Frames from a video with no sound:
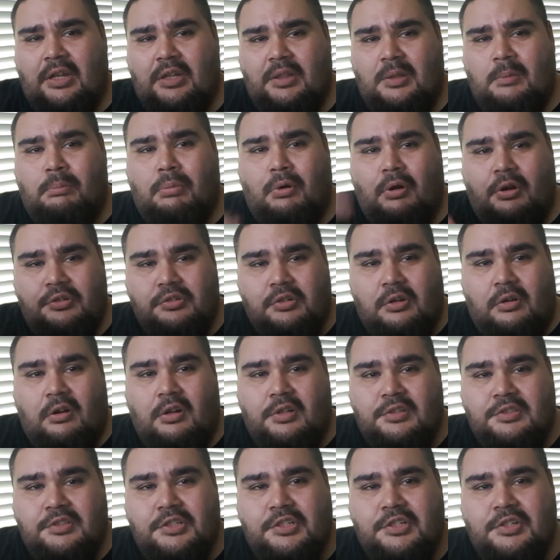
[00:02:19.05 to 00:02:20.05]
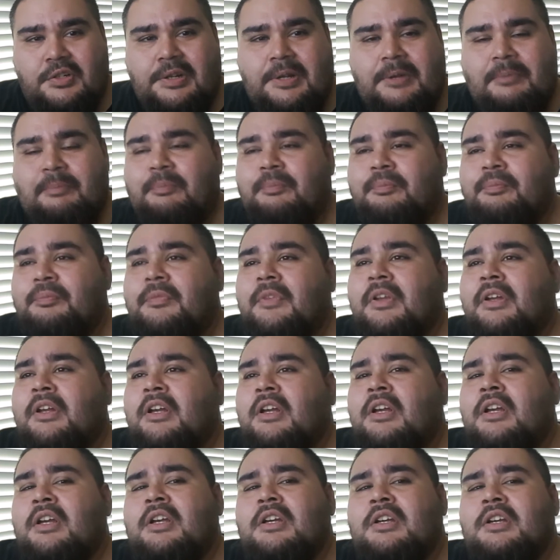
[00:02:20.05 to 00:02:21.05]
The bar's across the street.
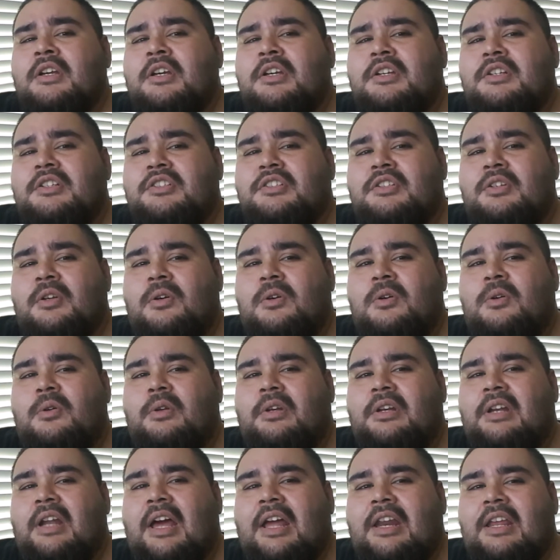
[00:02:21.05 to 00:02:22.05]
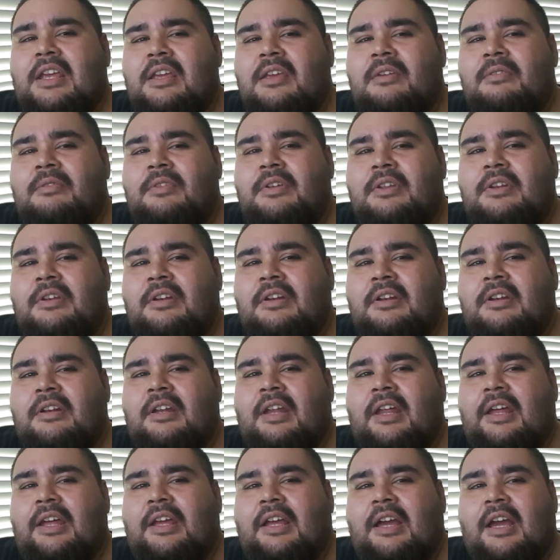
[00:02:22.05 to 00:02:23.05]
So not even
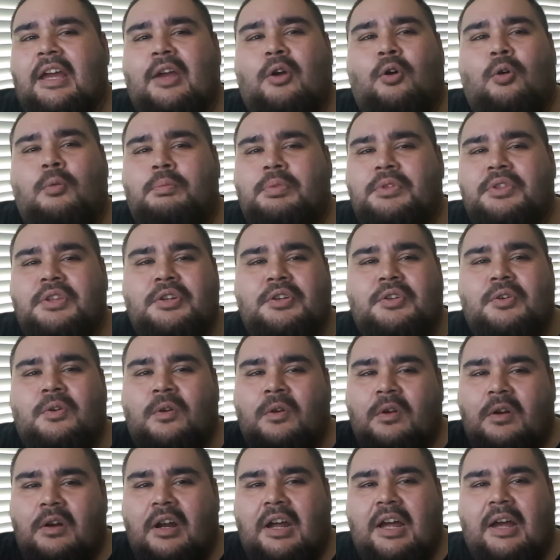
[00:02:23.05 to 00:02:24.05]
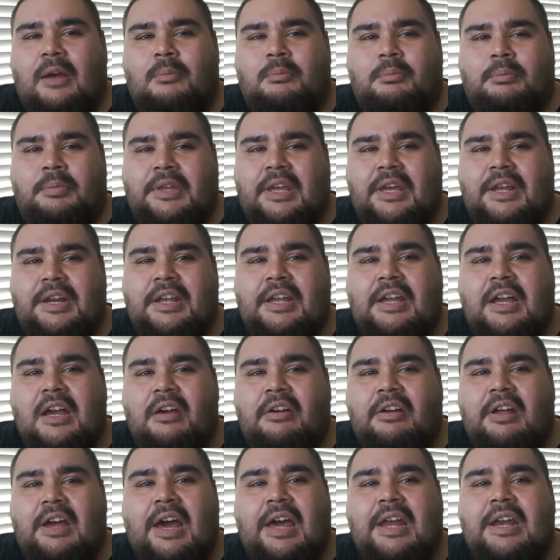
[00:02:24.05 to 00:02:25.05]
like I opened the door, I'm getting
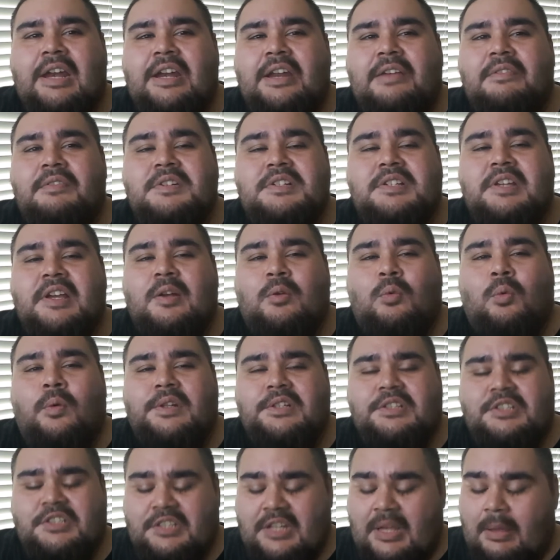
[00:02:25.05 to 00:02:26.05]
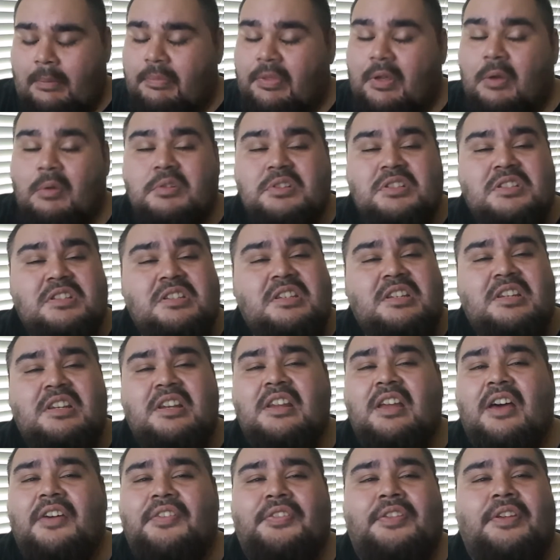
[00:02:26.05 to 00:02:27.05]
out. I didn't even take one step. There was
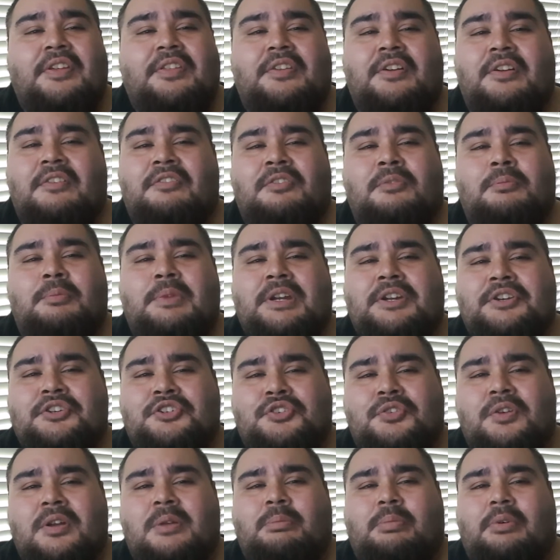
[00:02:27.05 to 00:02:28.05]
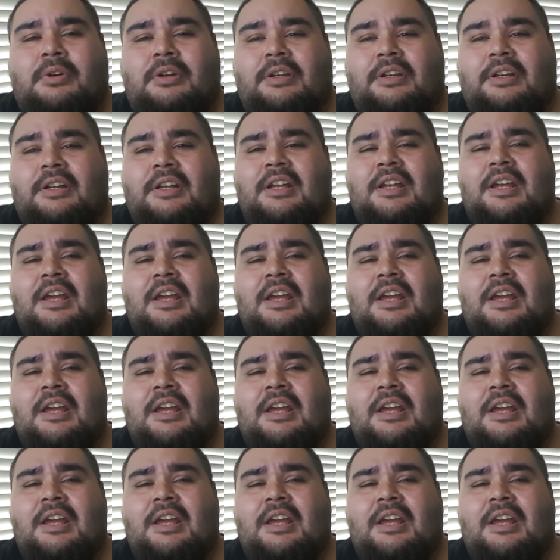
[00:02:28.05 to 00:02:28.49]
nothing there for me to trip on.